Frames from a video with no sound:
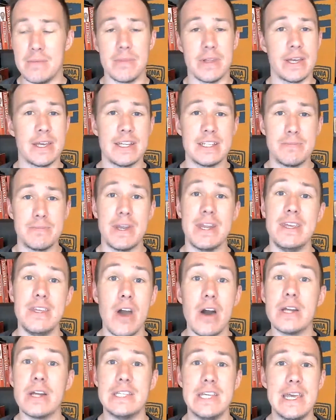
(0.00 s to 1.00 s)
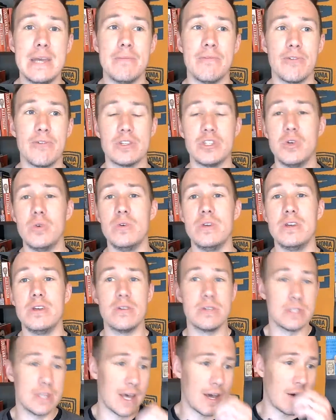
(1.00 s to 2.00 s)
Like, it's been a young team for 2
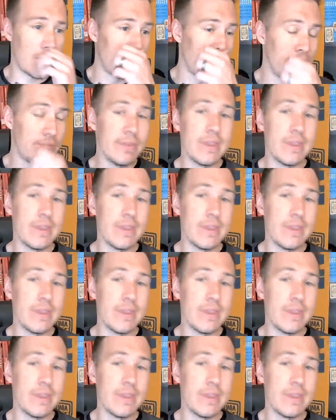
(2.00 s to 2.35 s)
years now.